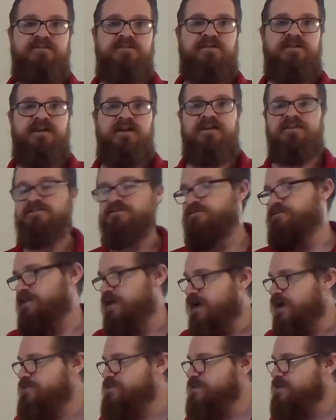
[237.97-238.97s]
Okay, so
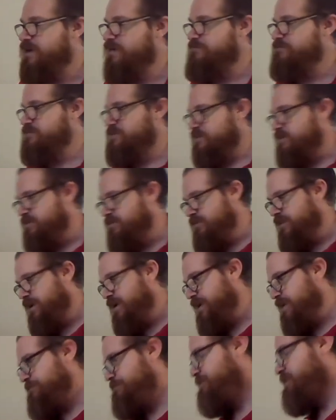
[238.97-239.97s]
now that I've done
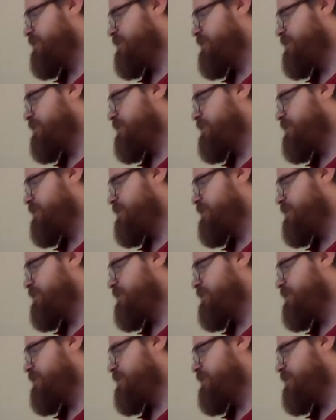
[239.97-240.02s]
that,